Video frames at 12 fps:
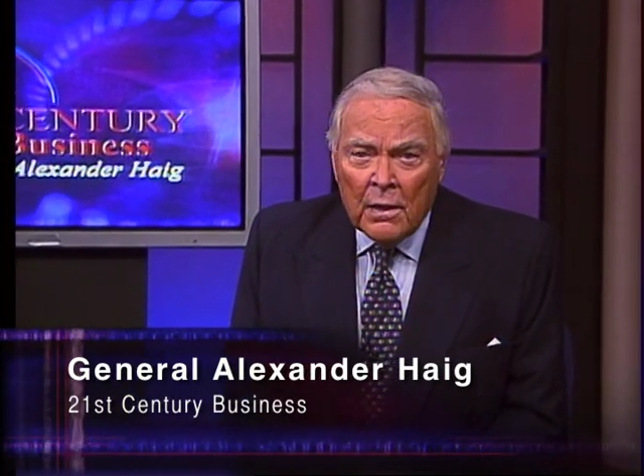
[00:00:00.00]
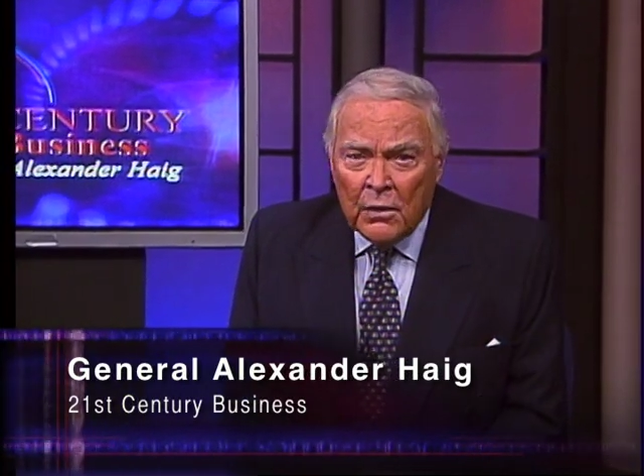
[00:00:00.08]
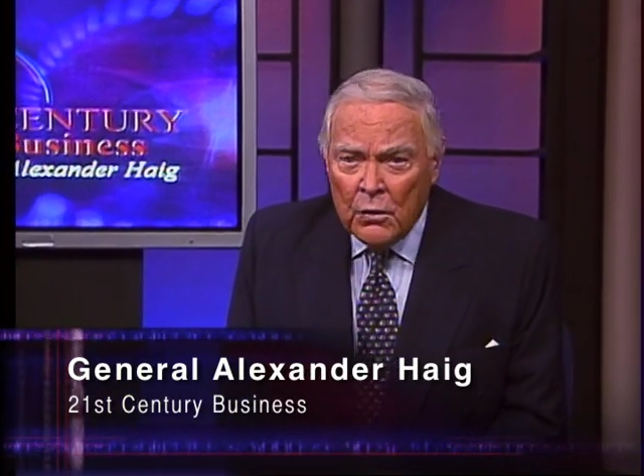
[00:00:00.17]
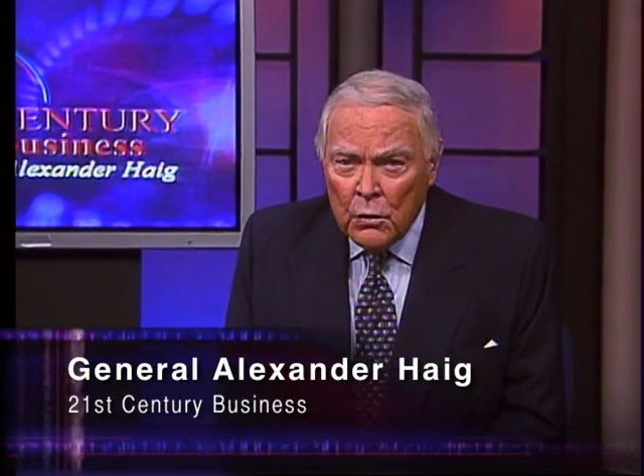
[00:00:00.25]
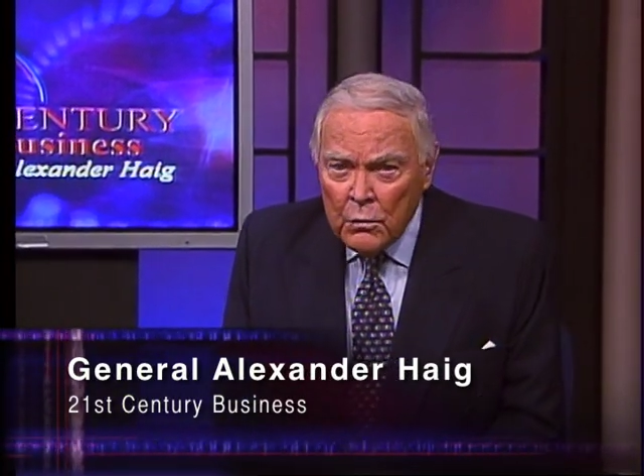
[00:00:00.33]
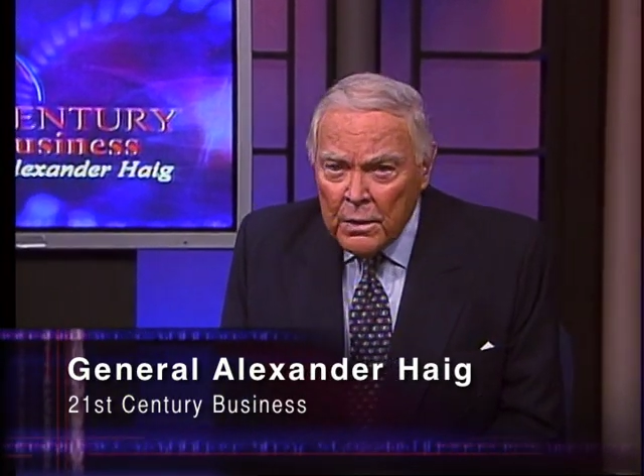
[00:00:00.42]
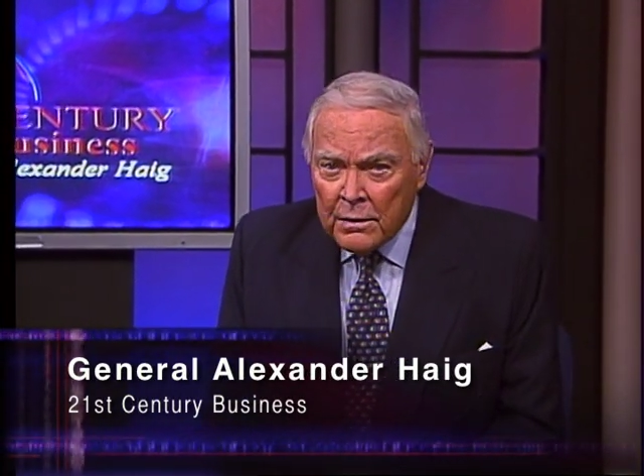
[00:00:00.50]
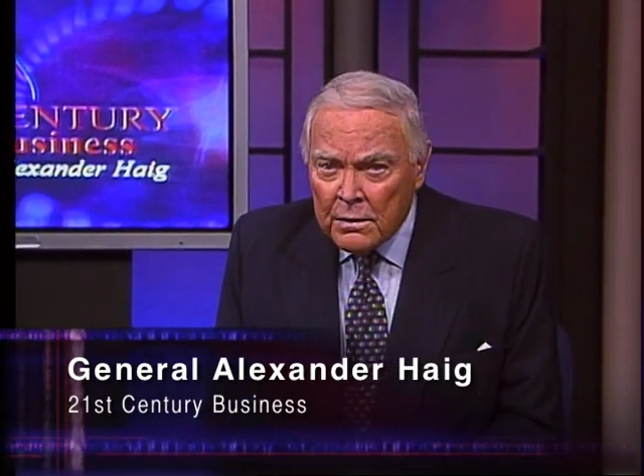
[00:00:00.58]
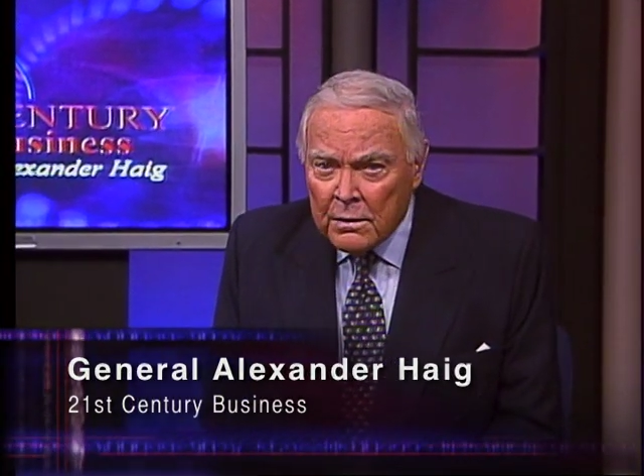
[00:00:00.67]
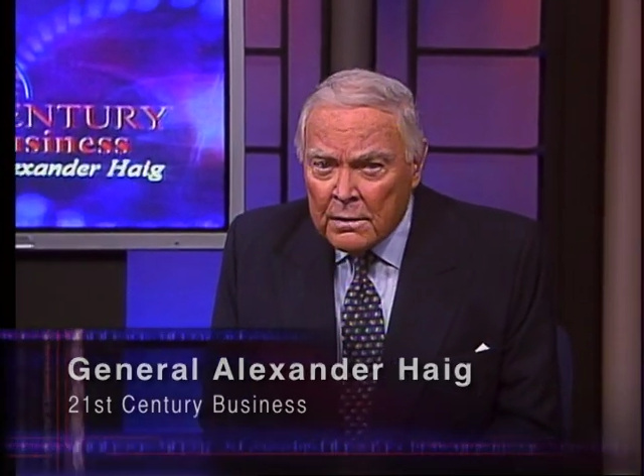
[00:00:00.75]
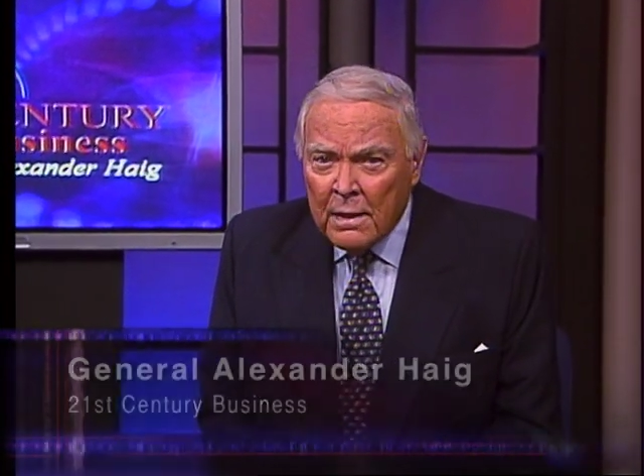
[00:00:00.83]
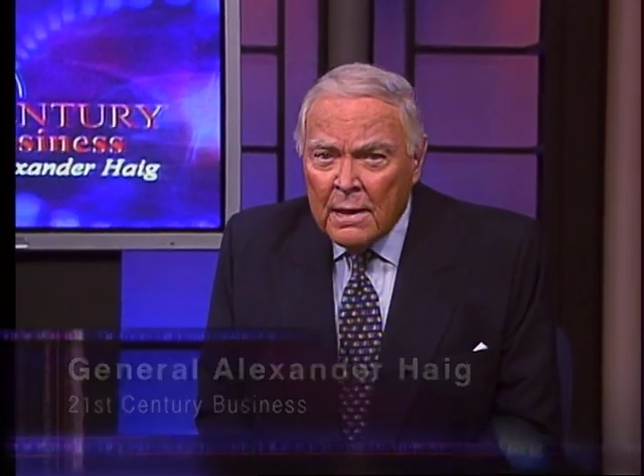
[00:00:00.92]

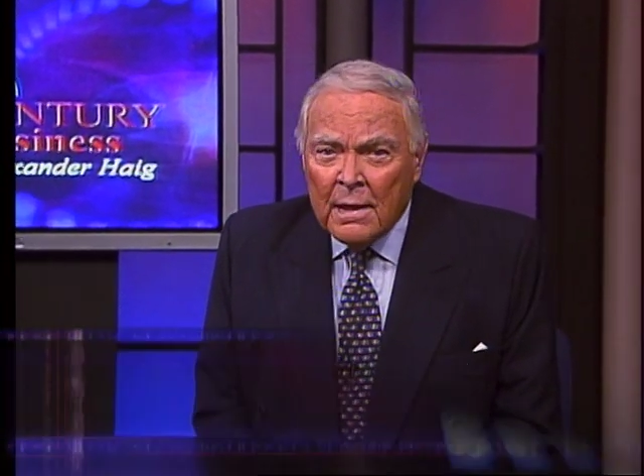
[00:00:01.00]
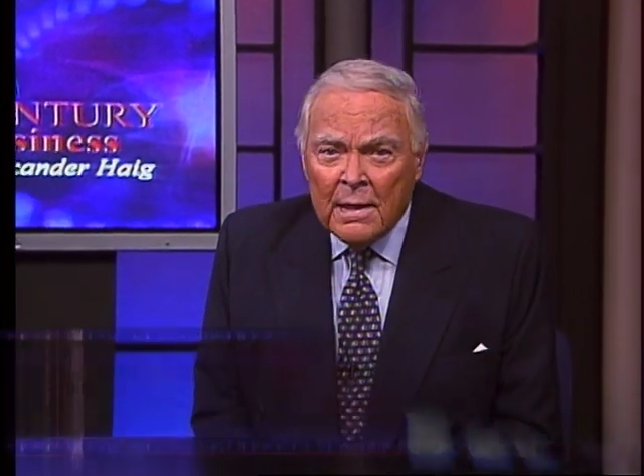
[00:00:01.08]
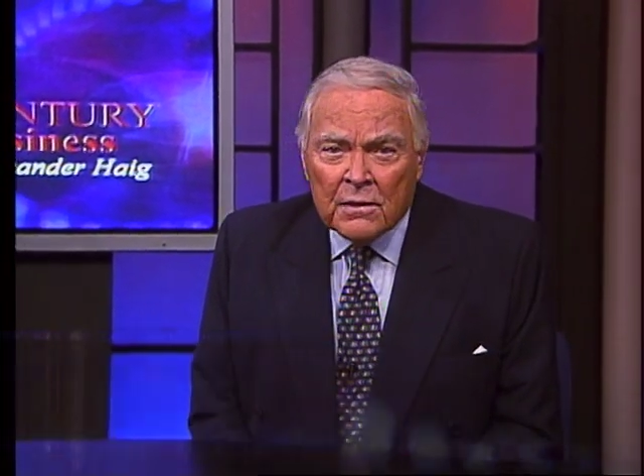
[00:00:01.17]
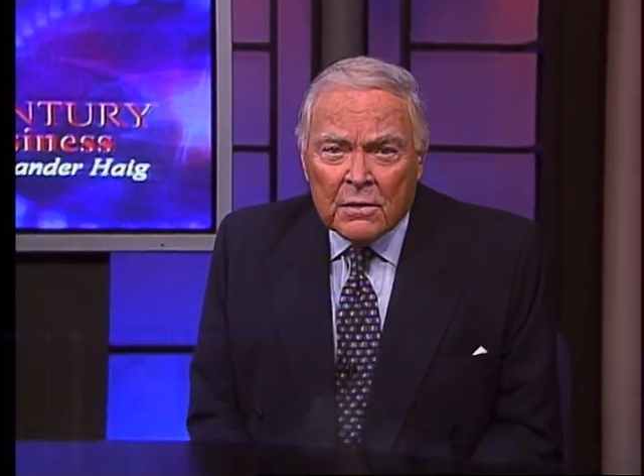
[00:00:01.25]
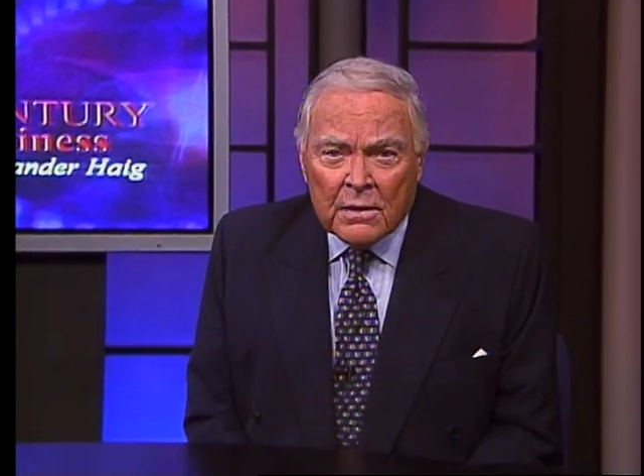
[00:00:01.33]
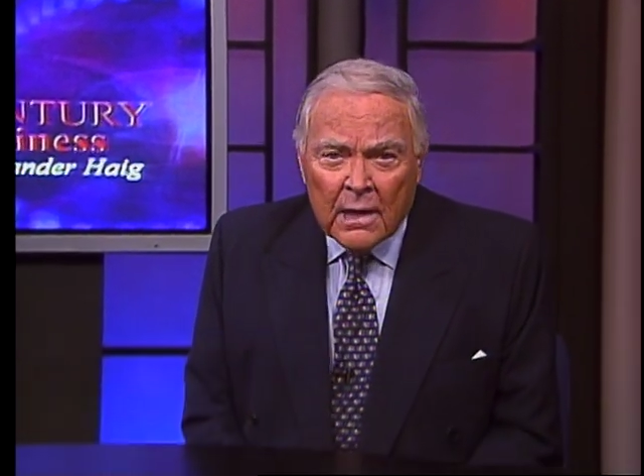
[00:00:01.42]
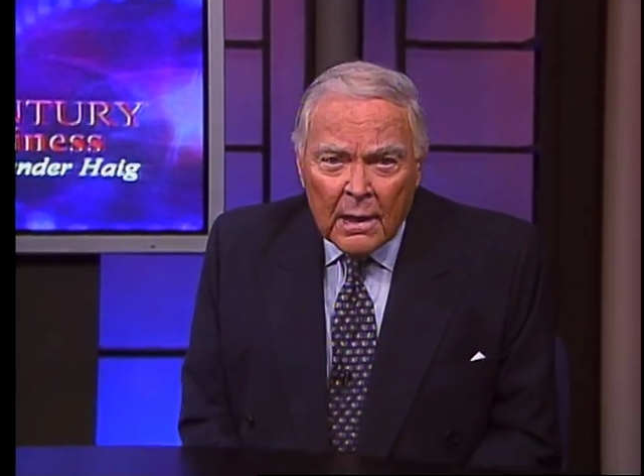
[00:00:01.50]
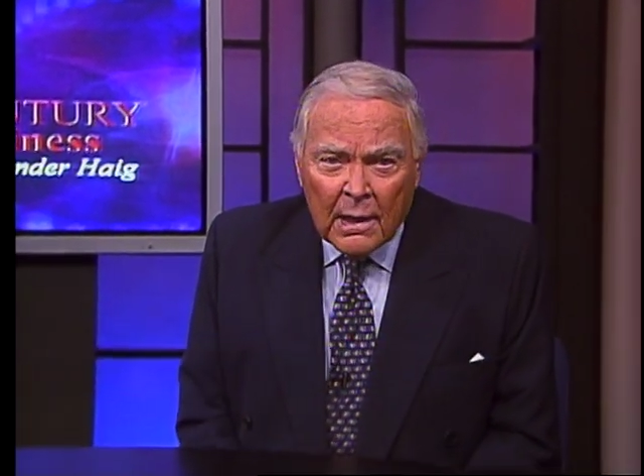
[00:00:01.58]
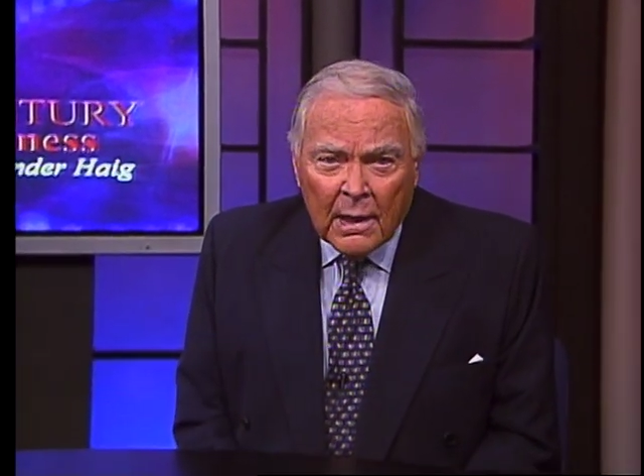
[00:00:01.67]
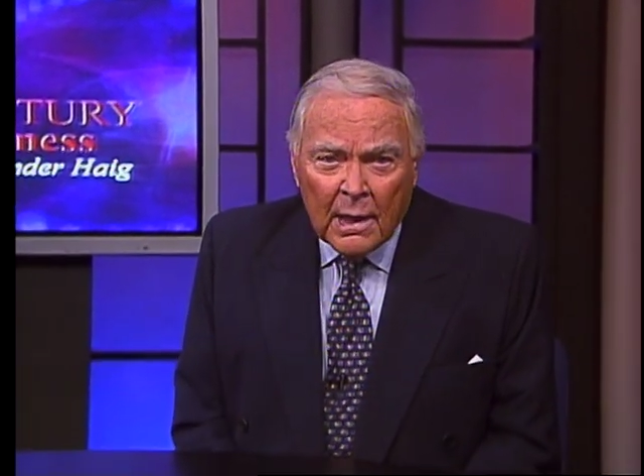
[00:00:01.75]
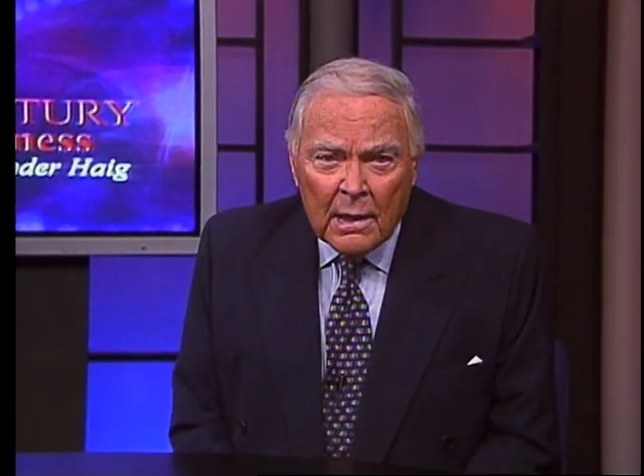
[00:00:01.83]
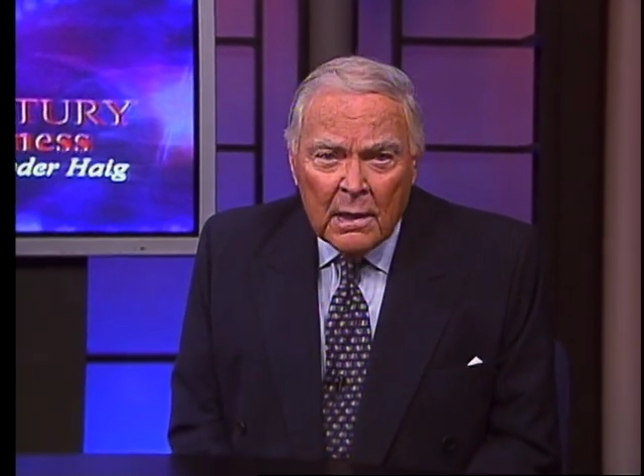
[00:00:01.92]
Unist is
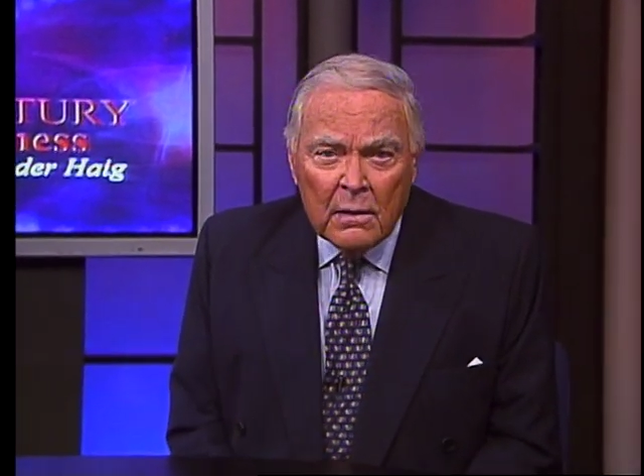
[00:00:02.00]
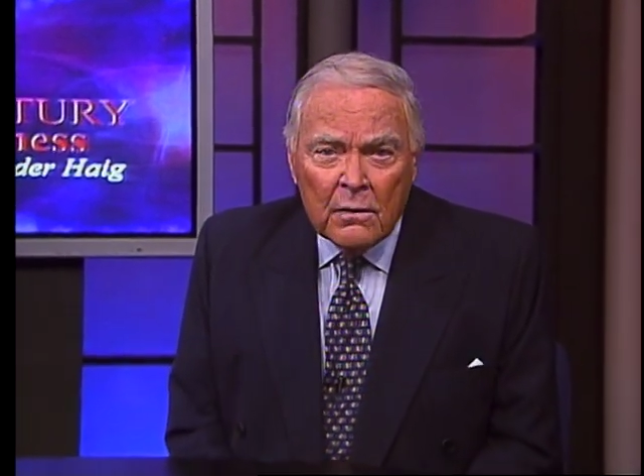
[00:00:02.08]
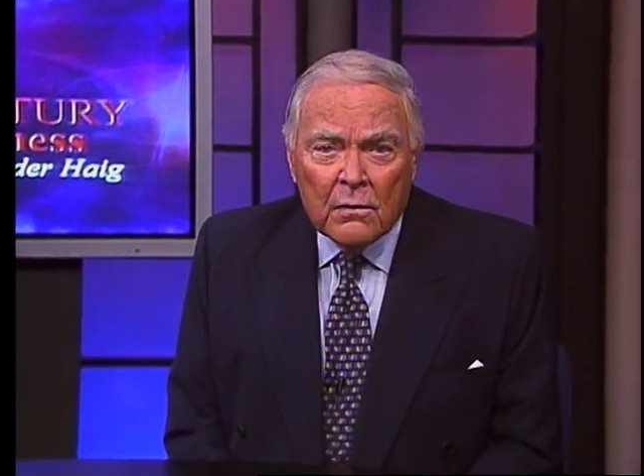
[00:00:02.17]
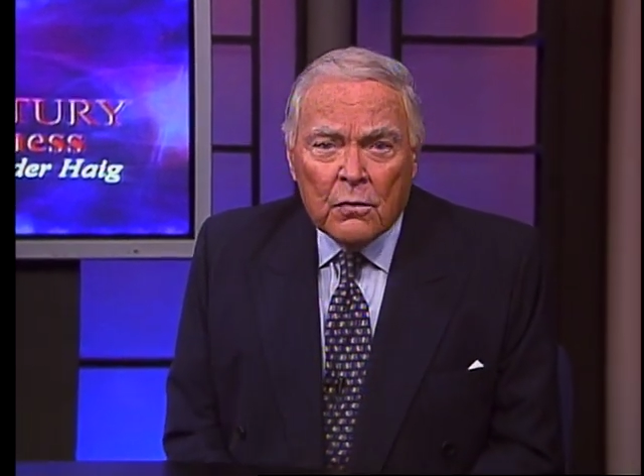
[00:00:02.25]
dedicated